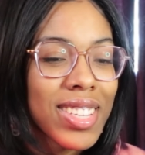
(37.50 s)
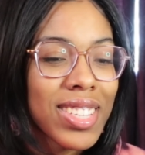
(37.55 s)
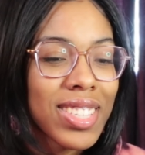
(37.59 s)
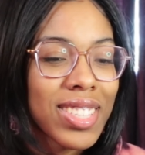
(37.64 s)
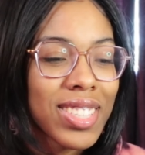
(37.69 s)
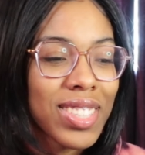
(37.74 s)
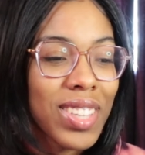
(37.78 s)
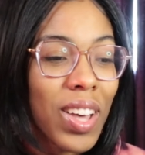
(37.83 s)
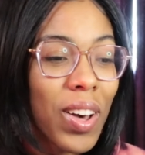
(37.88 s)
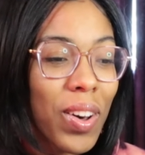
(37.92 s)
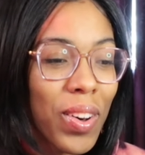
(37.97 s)

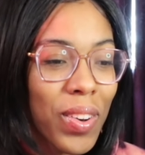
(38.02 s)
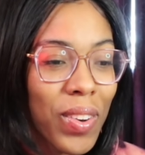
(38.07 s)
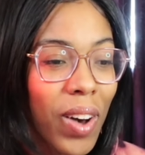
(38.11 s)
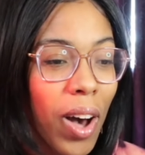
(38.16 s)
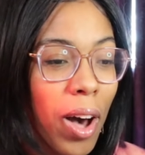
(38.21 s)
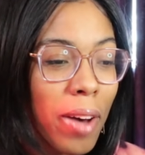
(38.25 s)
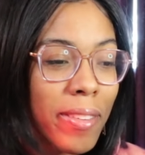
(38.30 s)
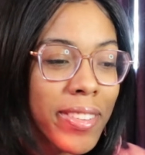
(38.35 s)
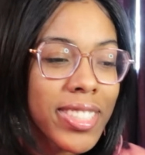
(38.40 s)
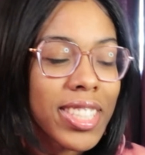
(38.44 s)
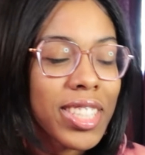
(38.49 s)
So,
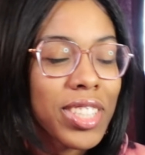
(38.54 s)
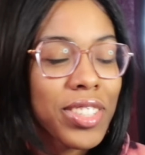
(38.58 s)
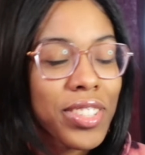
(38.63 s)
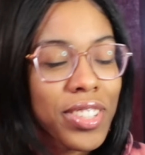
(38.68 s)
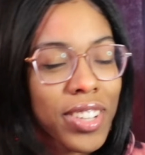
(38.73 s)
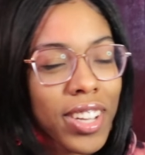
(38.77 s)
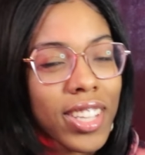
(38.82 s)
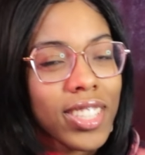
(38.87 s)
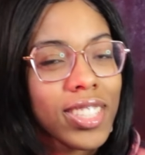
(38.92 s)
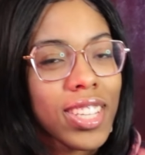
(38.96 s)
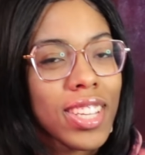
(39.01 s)
obviously,
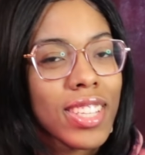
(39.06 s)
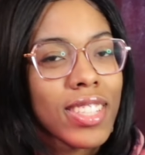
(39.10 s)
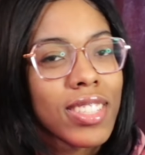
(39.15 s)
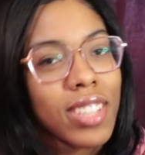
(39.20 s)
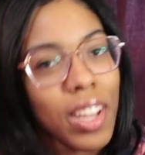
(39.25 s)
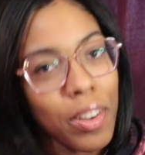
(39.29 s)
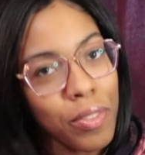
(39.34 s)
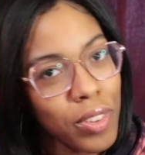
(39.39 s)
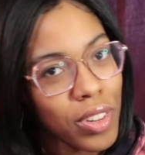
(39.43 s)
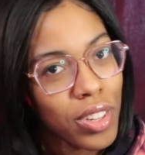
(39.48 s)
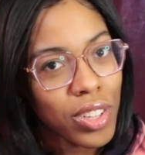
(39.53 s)
Tsukasa is
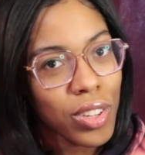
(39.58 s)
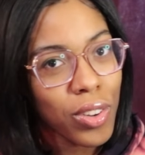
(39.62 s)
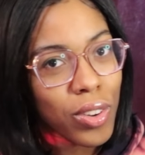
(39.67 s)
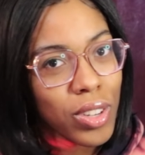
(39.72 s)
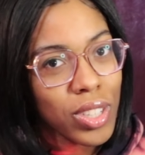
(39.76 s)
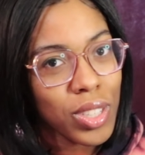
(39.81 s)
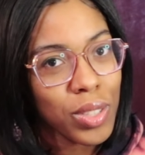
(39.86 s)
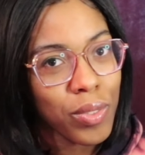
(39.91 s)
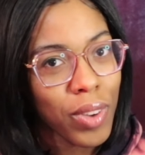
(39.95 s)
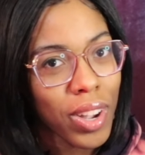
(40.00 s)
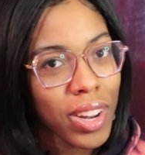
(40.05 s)
definitely
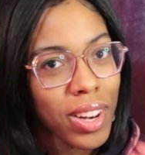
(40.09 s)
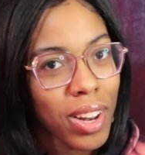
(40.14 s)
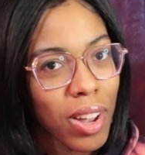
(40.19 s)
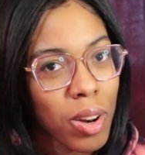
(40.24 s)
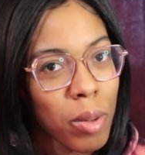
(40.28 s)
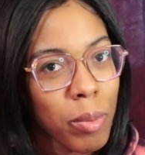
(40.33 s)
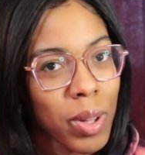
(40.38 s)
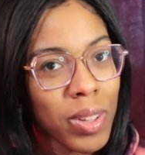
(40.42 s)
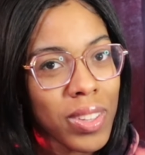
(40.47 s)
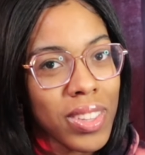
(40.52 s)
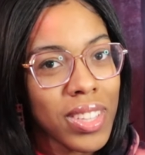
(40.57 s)
going to find out
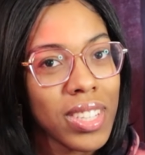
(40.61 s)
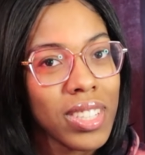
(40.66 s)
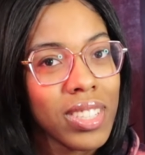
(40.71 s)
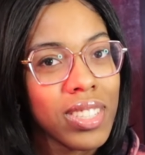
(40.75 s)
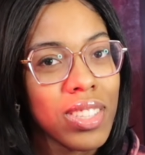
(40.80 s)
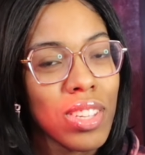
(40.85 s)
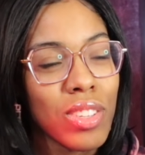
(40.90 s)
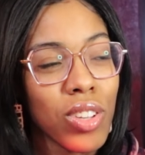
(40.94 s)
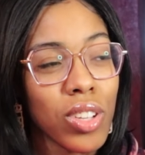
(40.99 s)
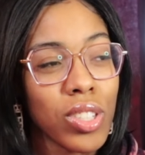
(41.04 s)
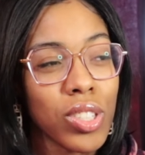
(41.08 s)
about this.
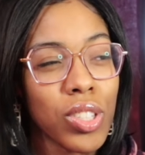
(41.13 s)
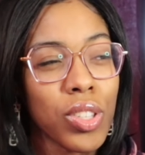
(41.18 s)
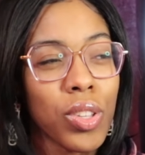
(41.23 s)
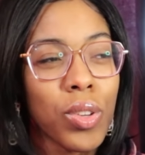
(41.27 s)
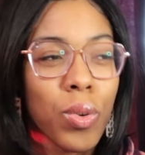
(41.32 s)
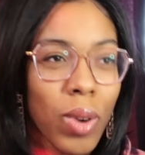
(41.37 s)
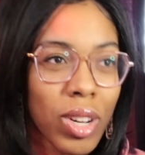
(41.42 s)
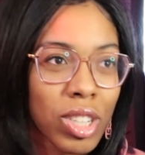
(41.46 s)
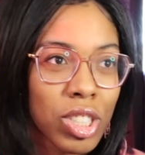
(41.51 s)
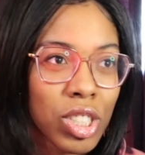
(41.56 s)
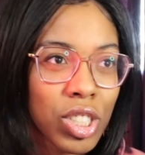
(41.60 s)
There's also the
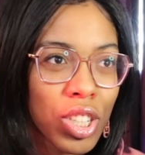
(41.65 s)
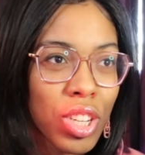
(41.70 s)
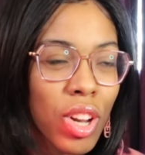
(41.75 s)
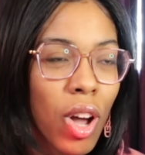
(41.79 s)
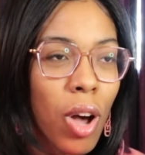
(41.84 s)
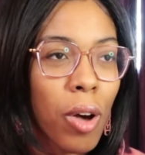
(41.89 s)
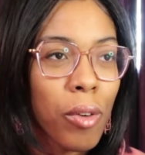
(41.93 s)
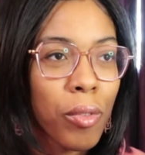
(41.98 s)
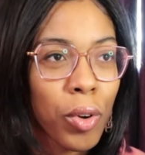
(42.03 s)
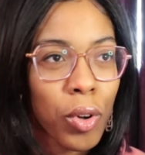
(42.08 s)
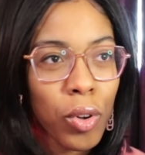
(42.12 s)
question
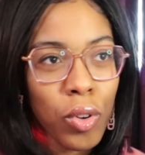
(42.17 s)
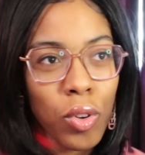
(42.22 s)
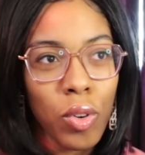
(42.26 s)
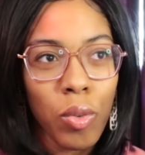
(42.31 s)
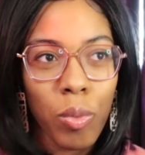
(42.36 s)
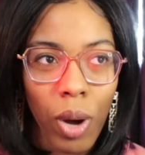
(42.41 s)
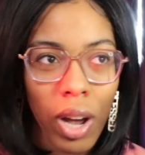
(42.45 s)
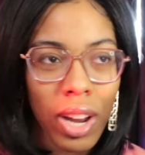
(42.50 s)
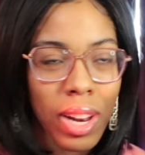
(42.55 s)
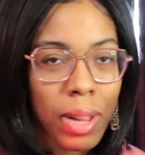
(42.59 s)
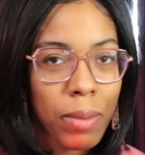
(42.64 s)
of who
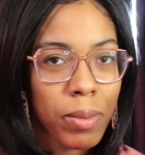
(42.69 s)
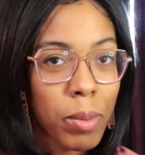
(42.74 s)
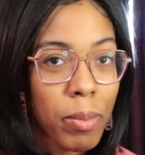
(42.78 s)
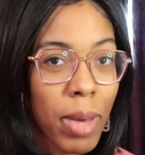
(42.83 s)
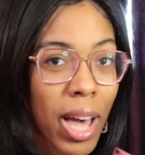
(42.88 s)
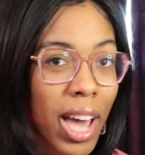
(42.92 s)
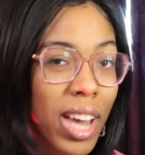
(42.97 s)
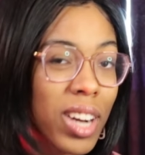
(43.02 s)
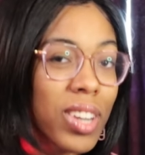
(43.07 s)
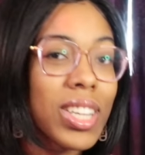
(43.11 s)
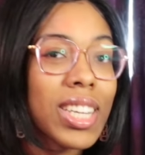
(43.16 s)
brought him the
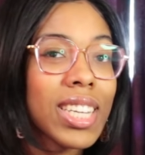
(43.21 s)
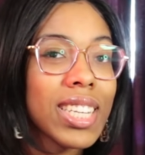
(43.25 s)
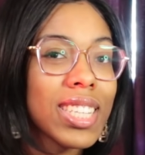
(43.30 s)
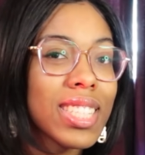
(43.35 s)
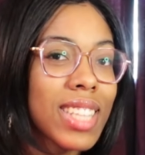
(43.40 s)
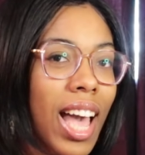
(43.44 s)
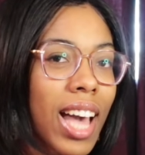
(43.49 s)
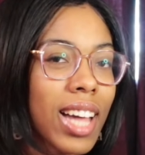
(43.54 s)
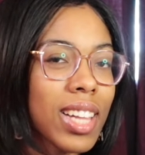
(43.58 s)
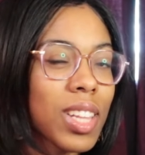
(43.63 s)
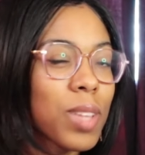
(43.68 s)
battery
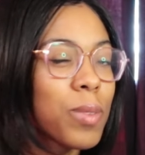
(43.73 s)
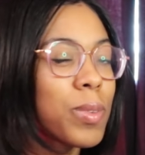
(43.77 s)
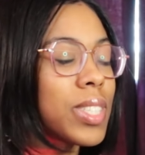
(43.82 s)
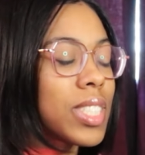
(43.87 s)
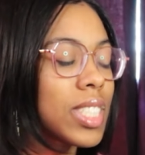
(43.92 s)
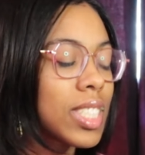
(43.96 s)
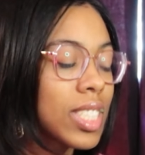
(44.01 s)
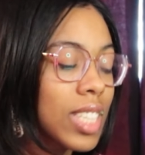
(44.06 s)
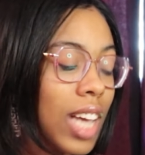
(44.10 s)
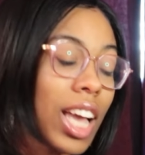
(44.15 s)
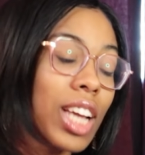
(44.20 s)
exactly.
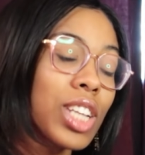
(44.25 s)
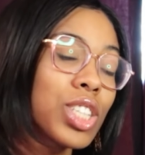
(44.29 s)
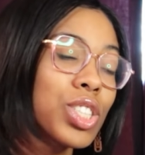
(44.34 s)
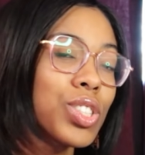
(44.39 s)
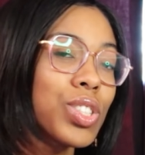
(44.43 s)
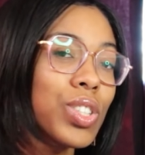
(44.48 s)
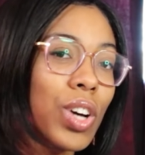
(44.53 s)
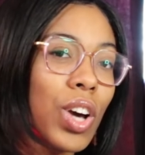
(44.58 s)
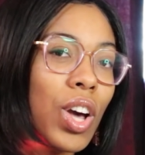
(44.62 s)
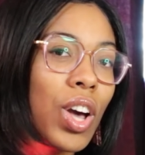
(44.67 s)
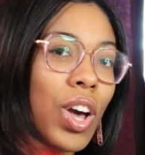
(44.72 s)
Was it
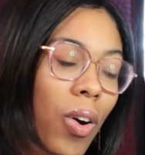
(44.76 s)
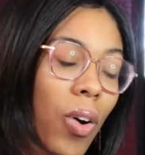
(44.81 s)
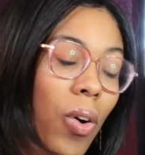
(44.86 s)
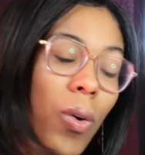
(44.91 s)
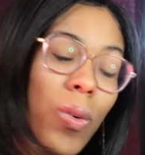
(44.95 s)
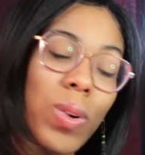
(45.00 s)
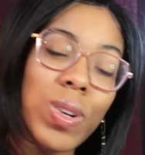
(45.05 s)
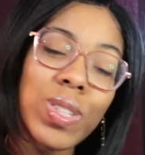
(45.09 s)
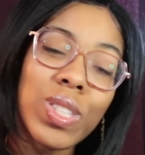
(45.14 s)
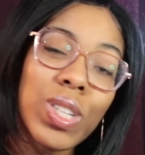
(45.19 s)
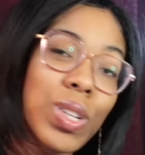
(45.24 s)
Taiju
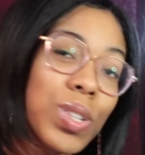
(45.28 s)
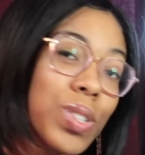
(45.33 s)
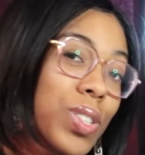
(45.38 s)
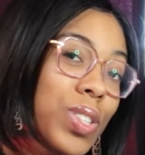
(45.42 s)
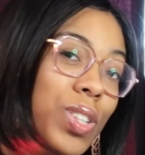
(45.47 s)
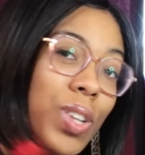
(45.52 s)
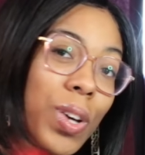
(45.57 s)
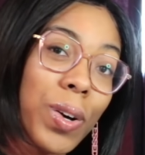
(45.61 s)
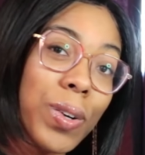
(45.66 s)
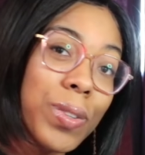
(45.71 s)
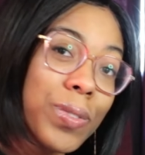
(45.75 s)
or was it
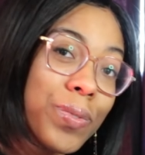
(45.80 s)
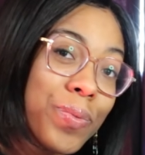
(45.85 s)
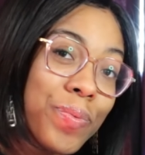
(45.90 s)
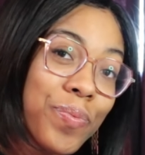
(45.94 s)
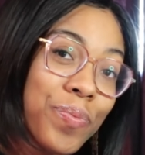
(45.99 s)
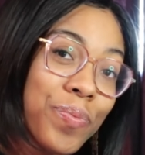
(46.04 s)
Ukyo?